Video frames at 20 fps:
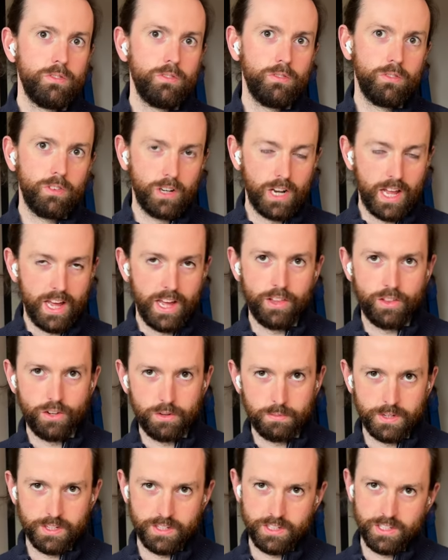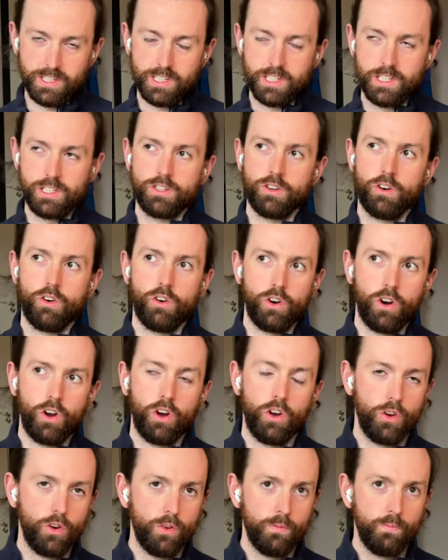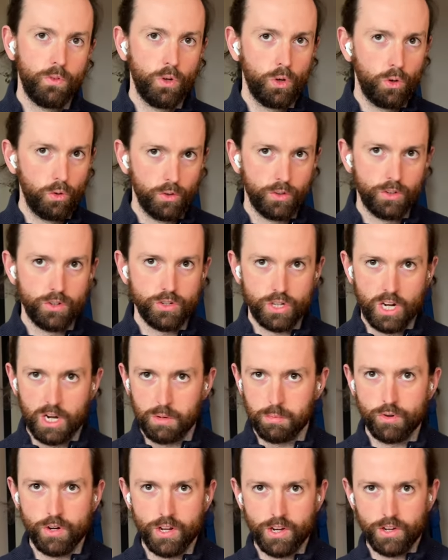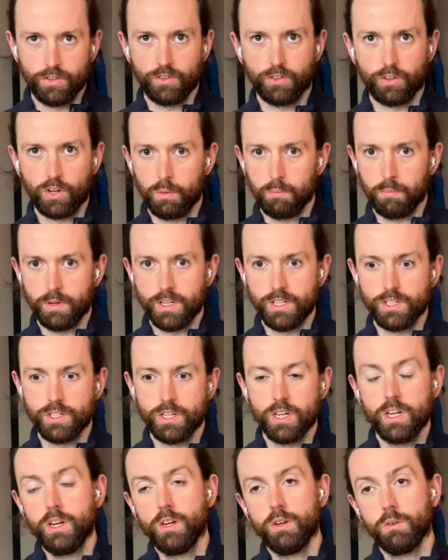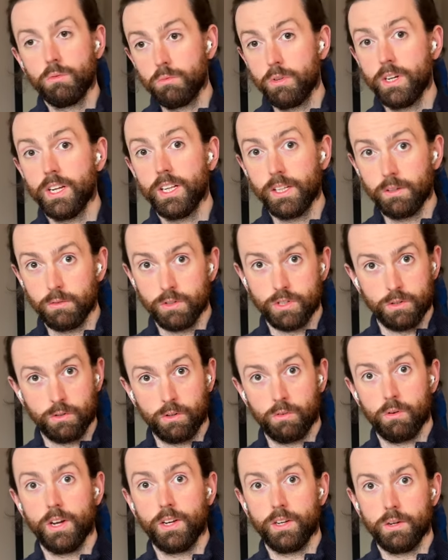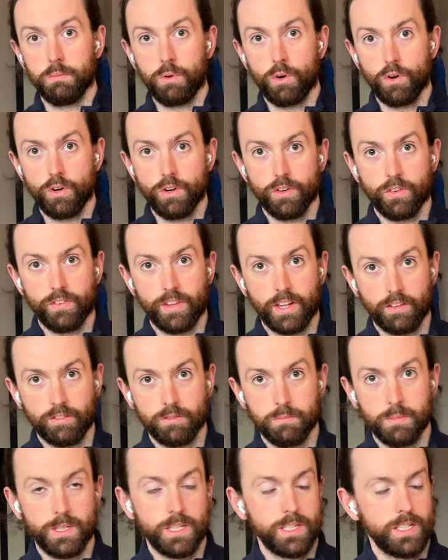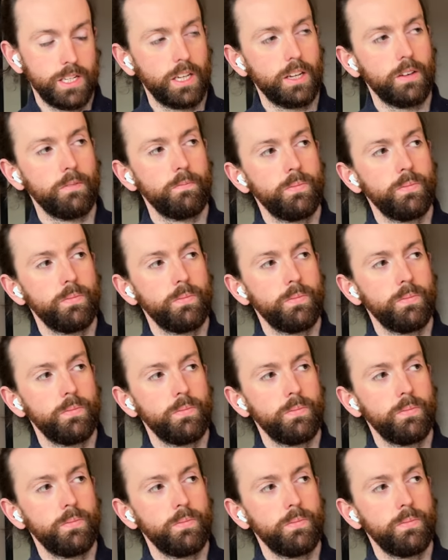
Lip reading: led their businesses or how owners operated their companies, really was quite an important thing for me to see.